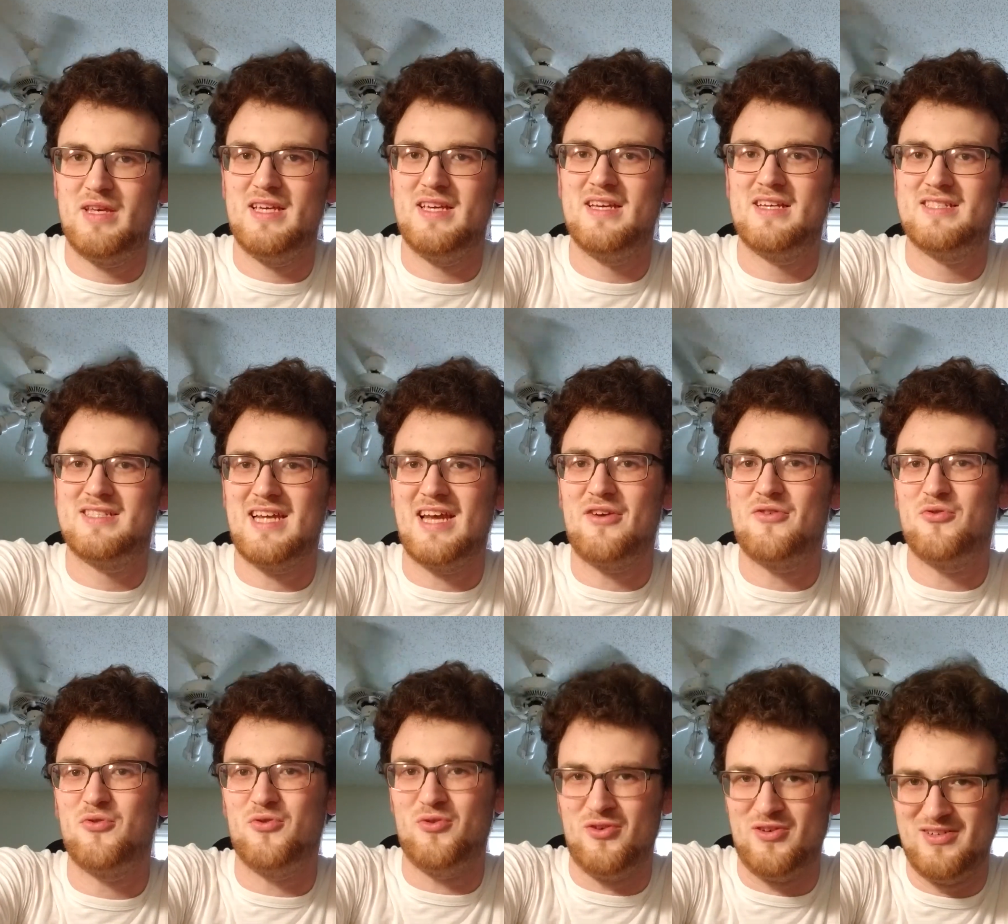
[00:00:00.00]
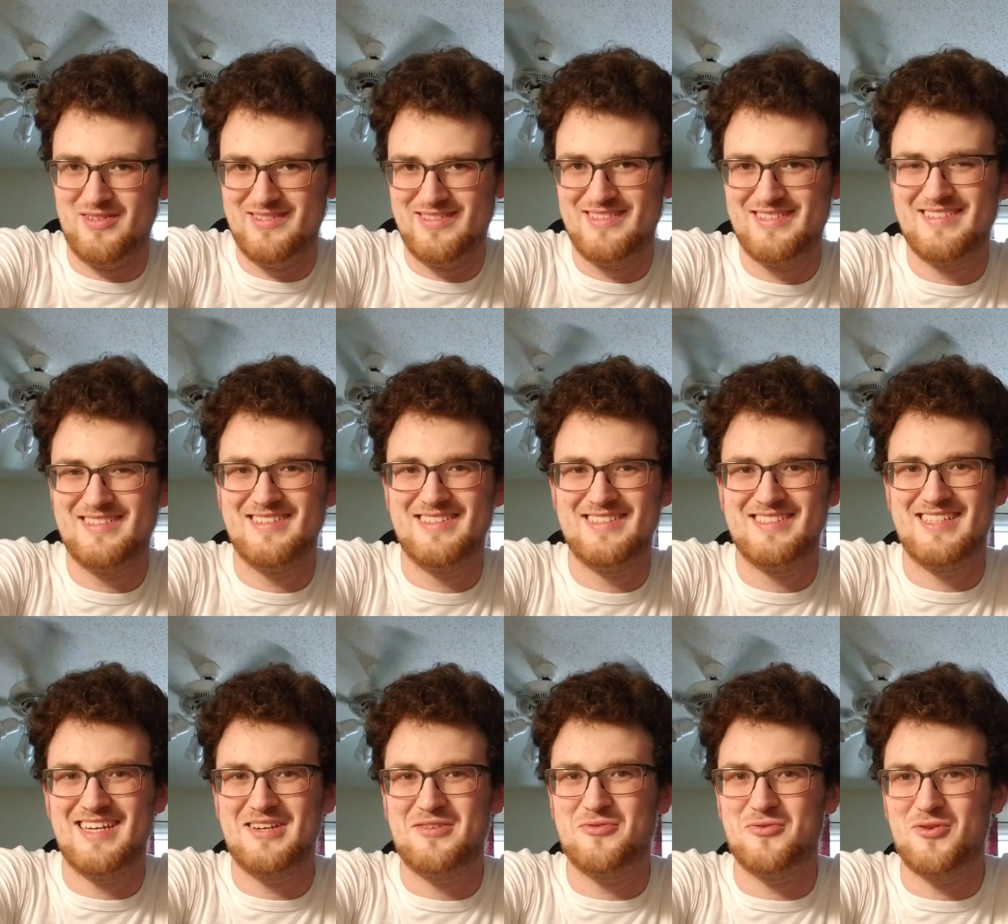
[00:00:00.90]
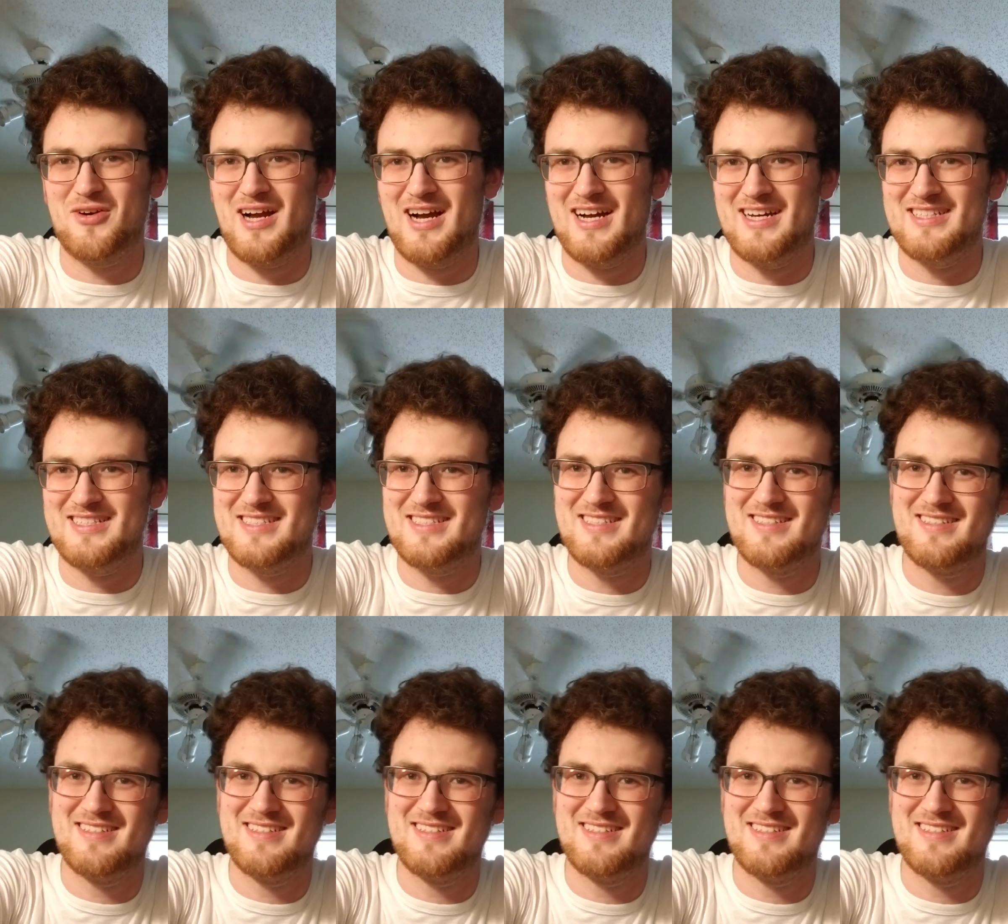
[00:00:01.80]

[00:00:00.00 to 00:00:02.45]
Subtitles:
stay cool. Stay cool, guys.